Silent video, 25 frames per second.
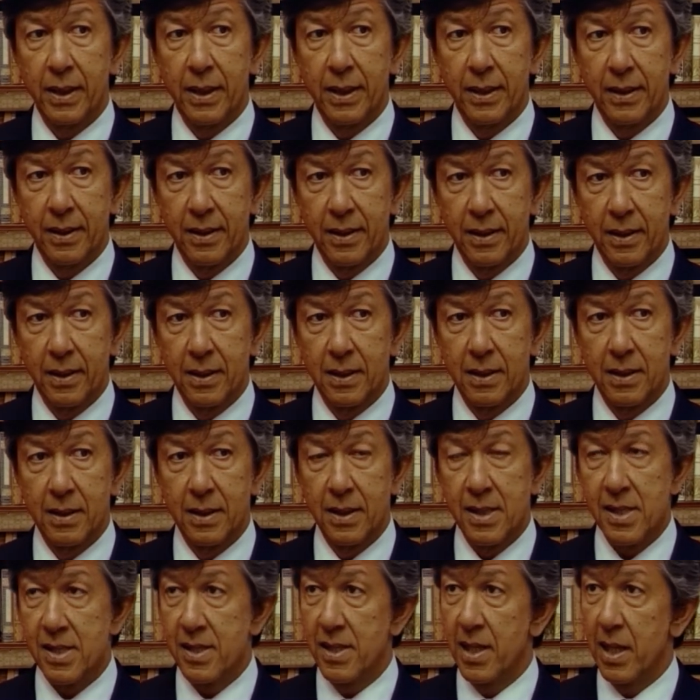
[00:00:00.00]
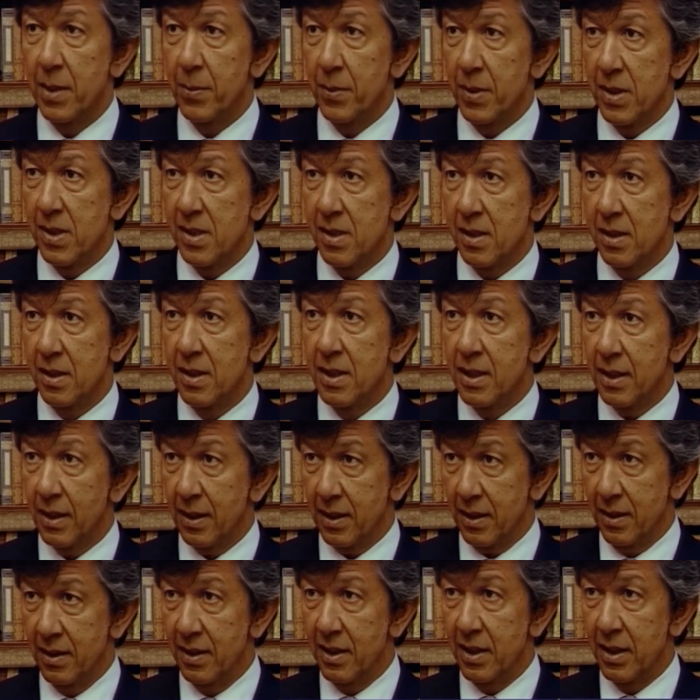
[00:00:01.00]
and his name is
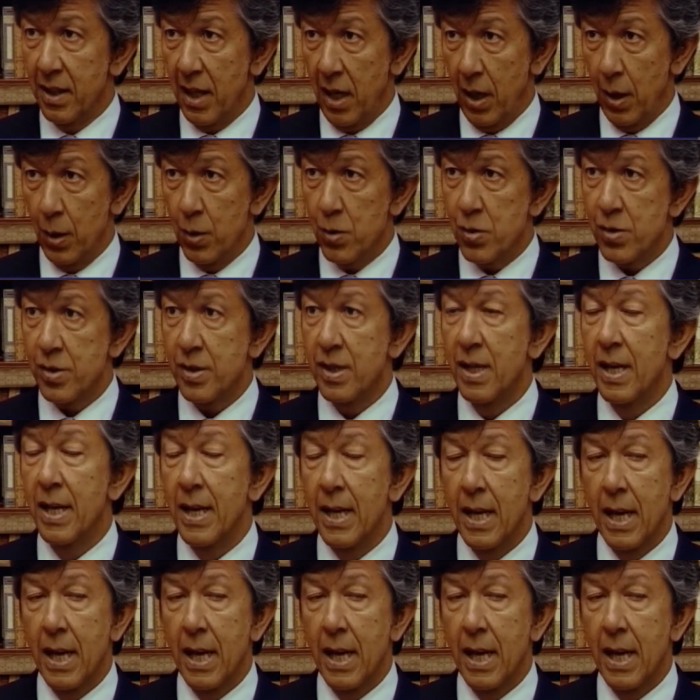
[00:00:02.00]
Dirk Nienhuis,